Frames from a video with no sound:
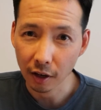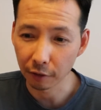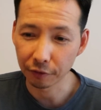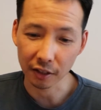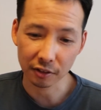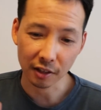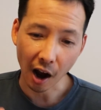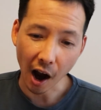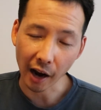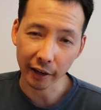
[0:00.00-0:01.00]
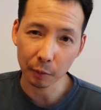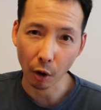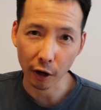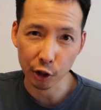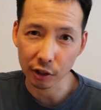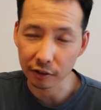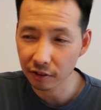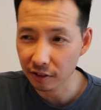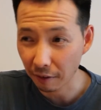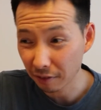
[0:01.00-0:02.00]
of this high margin
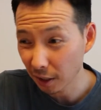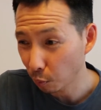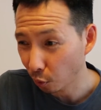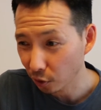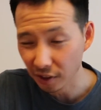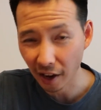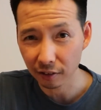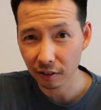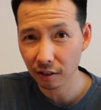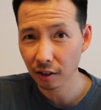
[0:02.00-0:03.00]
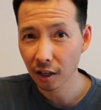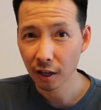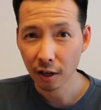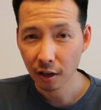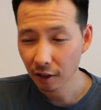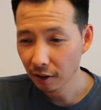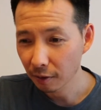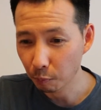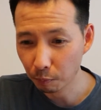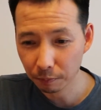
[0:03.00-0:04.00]
70%,
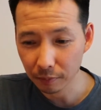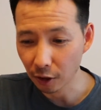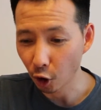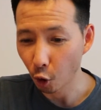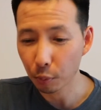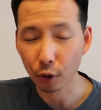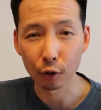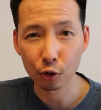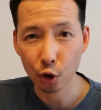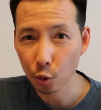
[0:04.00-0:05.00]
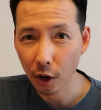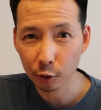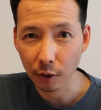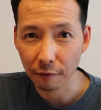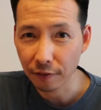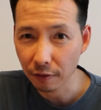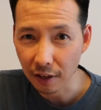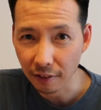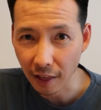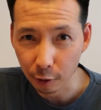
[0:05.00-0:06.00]
per
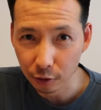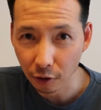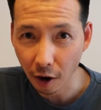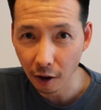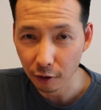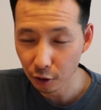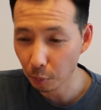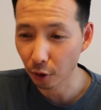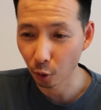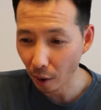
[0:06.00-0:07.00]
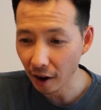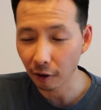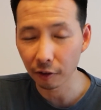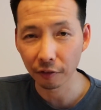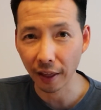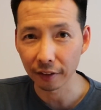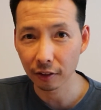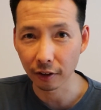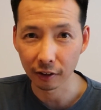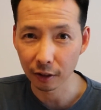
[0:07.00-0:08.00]
$250,000 per well that
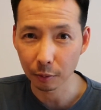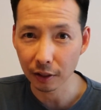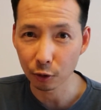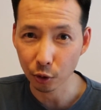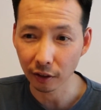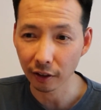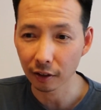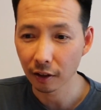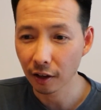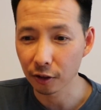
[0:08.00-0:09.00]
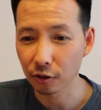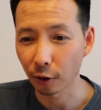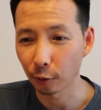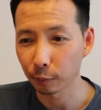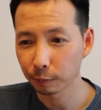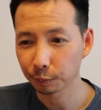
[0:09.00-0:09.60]
they're going to be drilling. And so